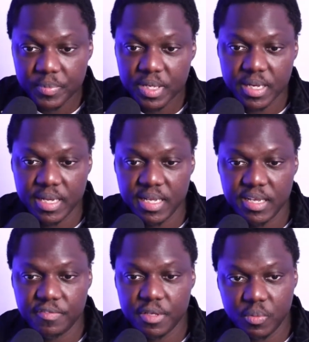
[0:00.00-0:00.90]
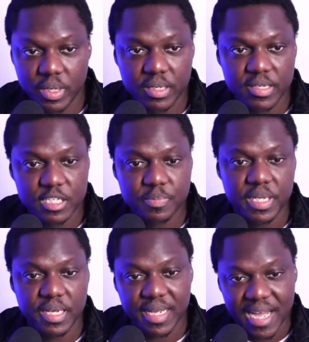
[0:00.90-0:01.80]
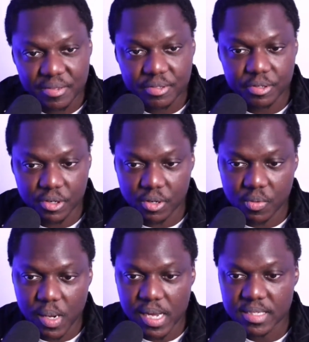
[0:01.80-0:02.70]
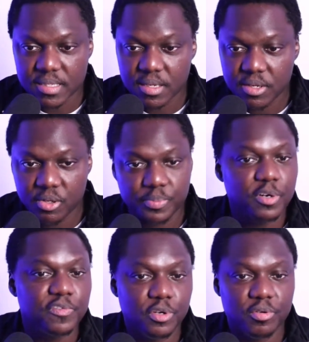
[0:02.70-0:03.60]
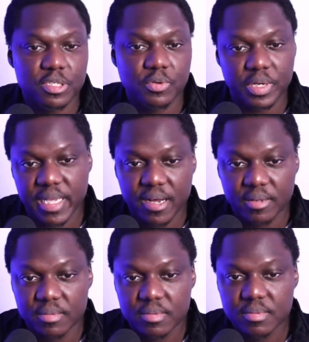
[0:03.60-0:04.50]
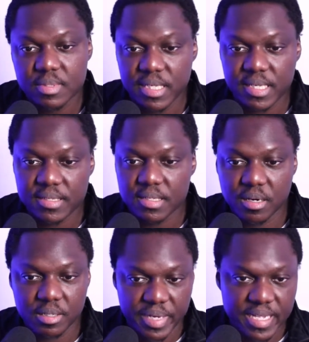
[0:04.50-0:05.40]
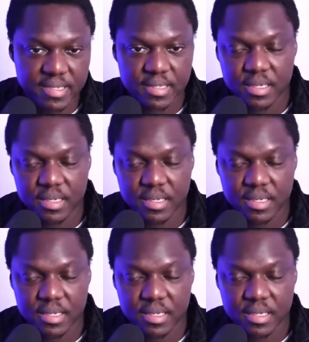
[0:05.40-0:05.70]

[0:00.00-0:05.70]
And if the wheel is spinning counterclockwise, your portfolio is going down. These are the bets.